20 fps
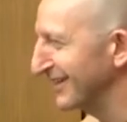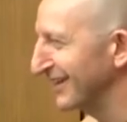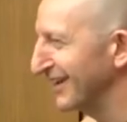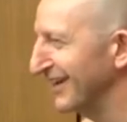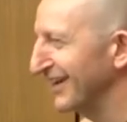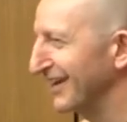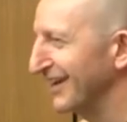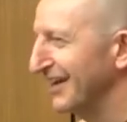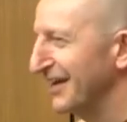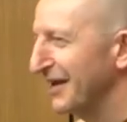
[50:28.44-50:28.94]

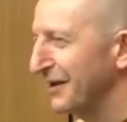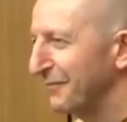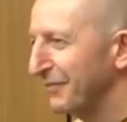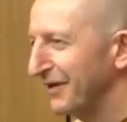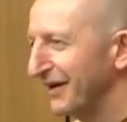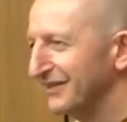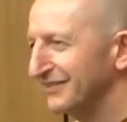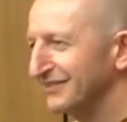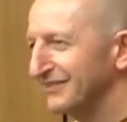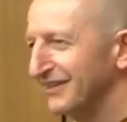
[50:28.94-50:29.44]
There,
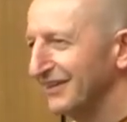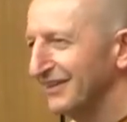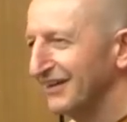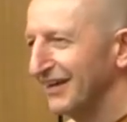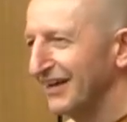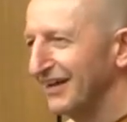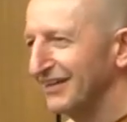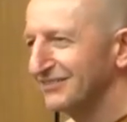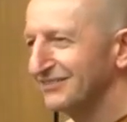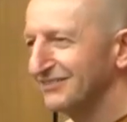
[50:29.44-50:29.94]
but
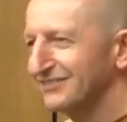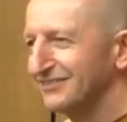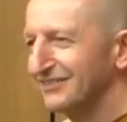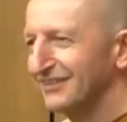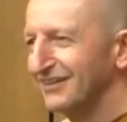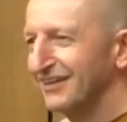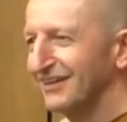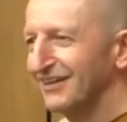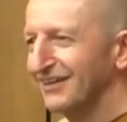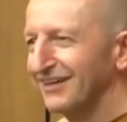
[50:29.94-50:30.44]

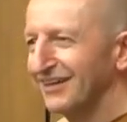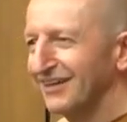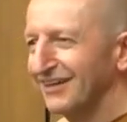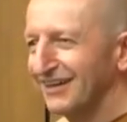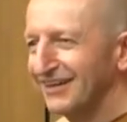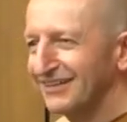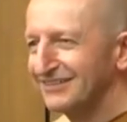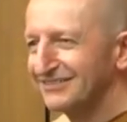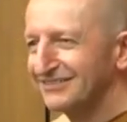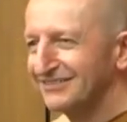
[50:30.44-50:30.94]
it's, uh,
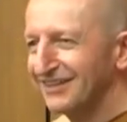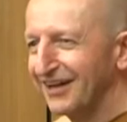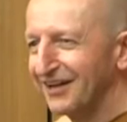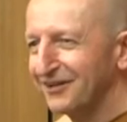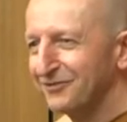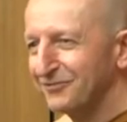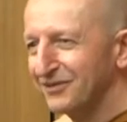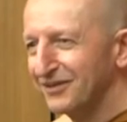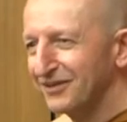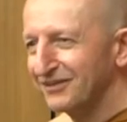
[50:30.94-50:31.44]
it's
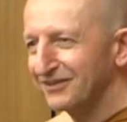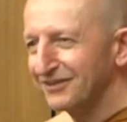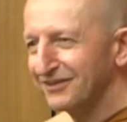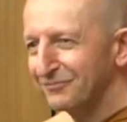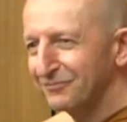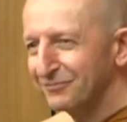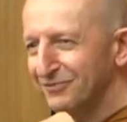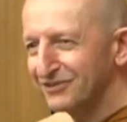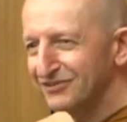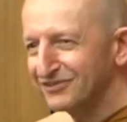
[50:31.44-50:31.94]
done with
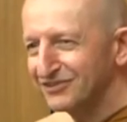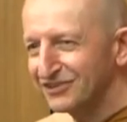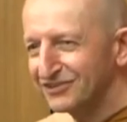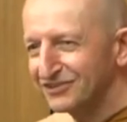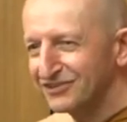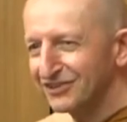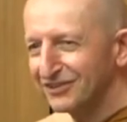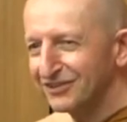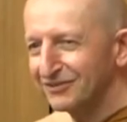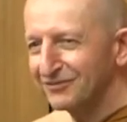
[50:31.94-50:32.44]

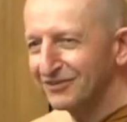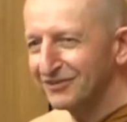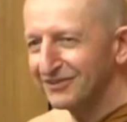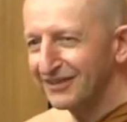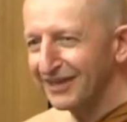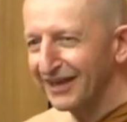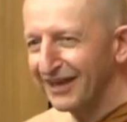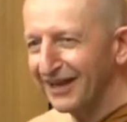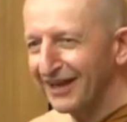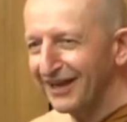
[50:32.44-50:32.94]
precision, with
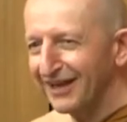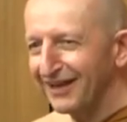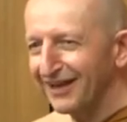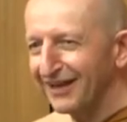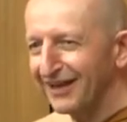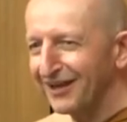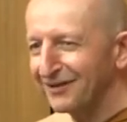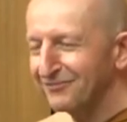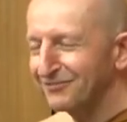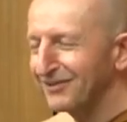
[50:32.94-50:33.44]

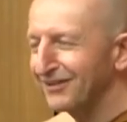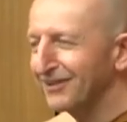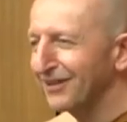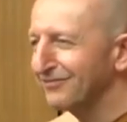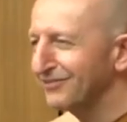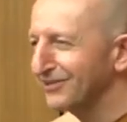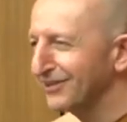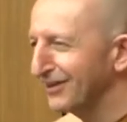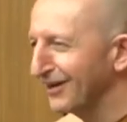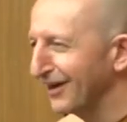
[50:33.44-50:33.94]
care, and with
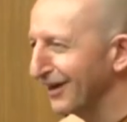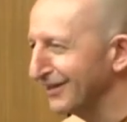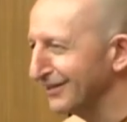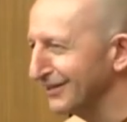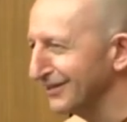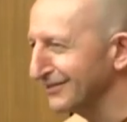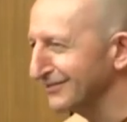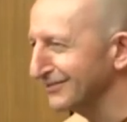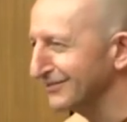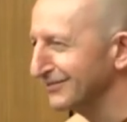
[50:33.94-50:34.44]
loving
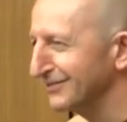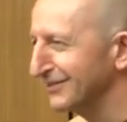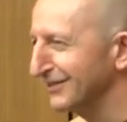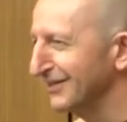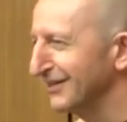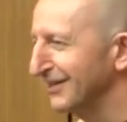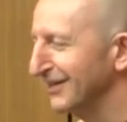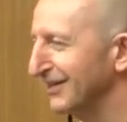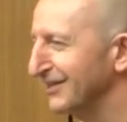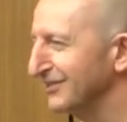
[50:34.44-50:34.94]
kindness.
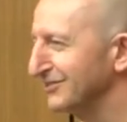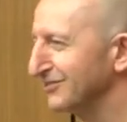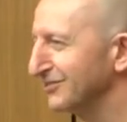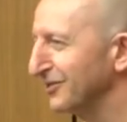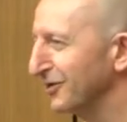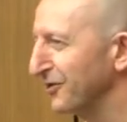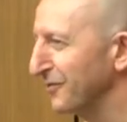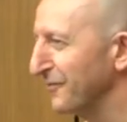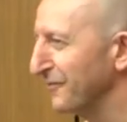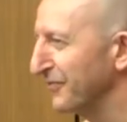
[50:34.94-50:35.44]

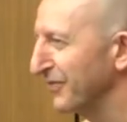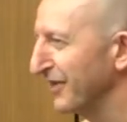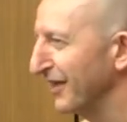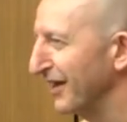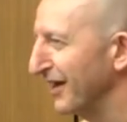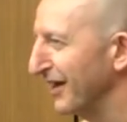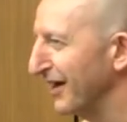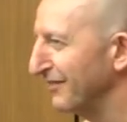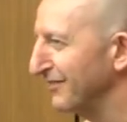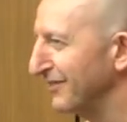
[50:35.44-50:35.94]
So
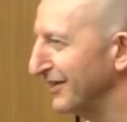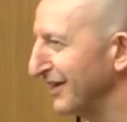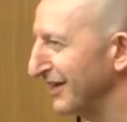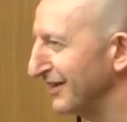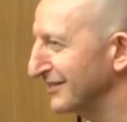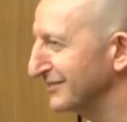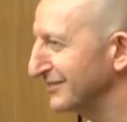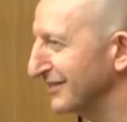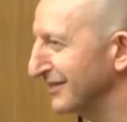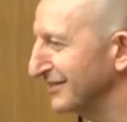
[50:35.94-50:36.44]

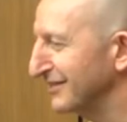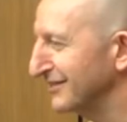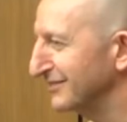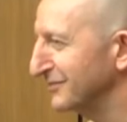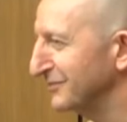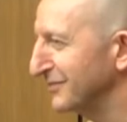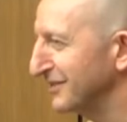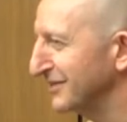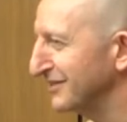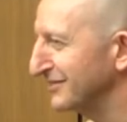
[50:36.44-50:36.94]
Avihingsa
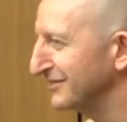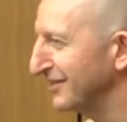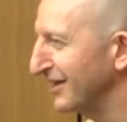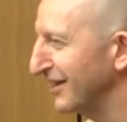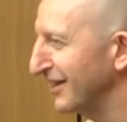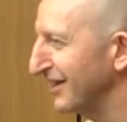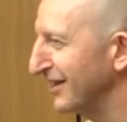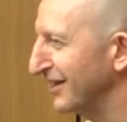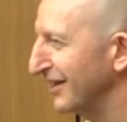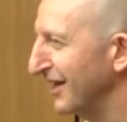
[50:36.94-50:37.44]
doesn't mean to
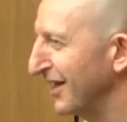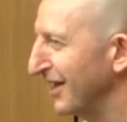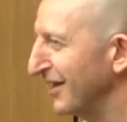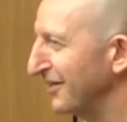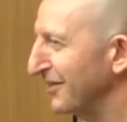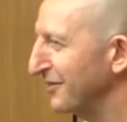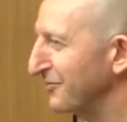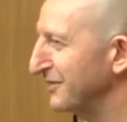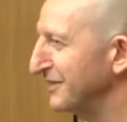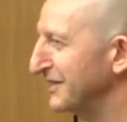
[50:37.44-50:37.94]
say
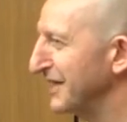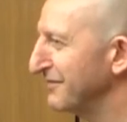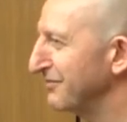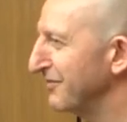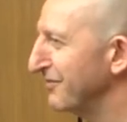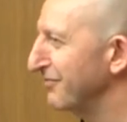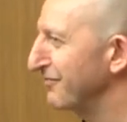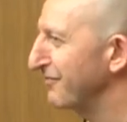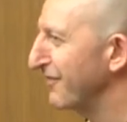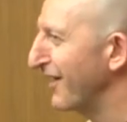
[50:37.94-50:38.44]
that we
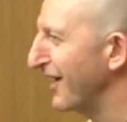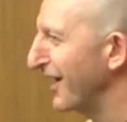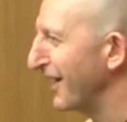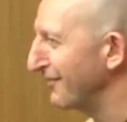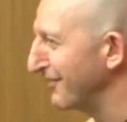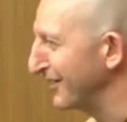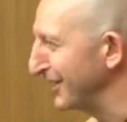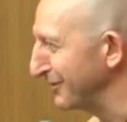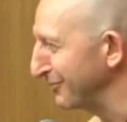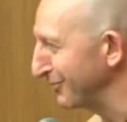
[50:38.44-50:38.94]
never
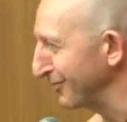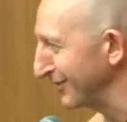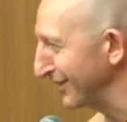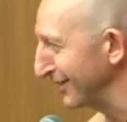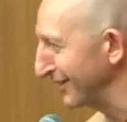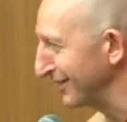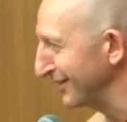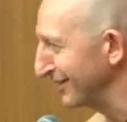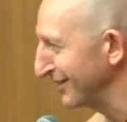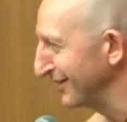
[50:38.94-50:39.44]
fire
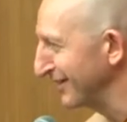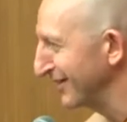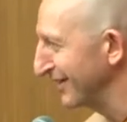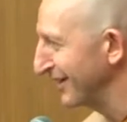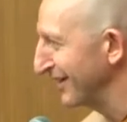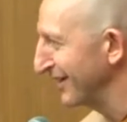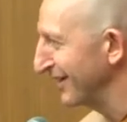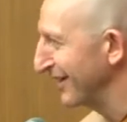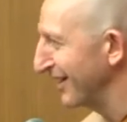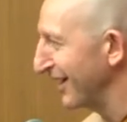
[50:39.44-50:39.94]
anybody.
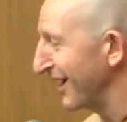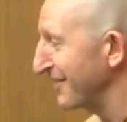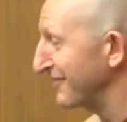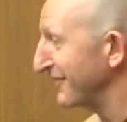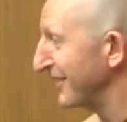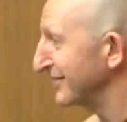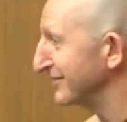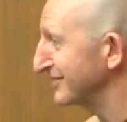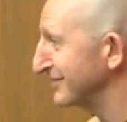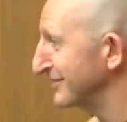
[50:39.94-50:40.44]
I've
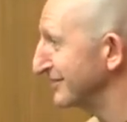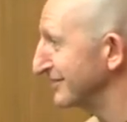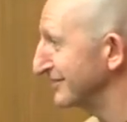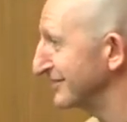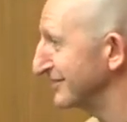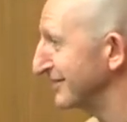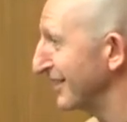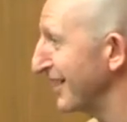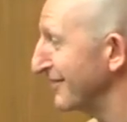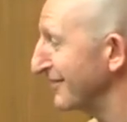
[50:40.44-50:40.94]
had to,
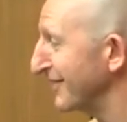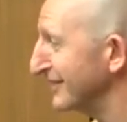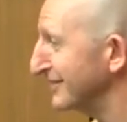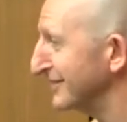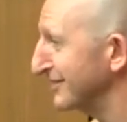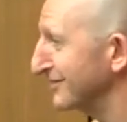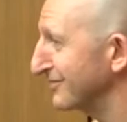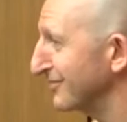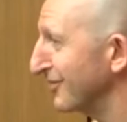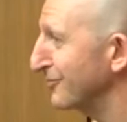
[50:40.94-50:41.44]
I've had
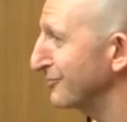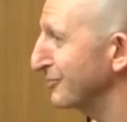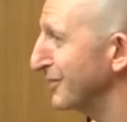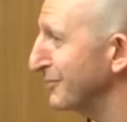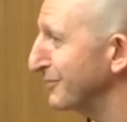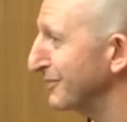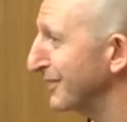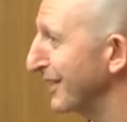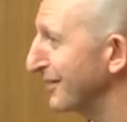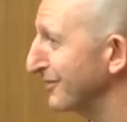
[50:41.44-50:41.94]
to throw
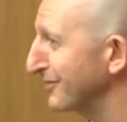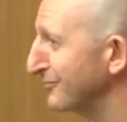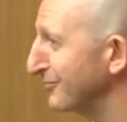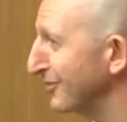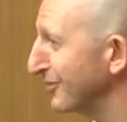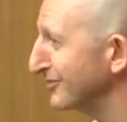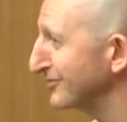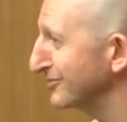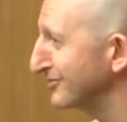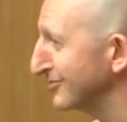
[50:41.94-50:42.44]
people out of the
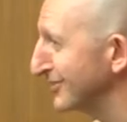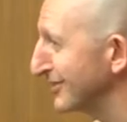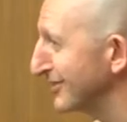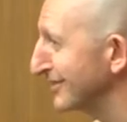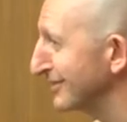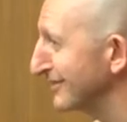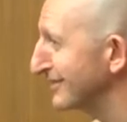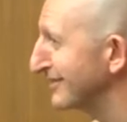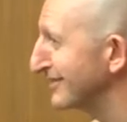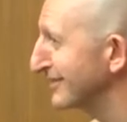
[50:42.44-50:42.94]
monastery.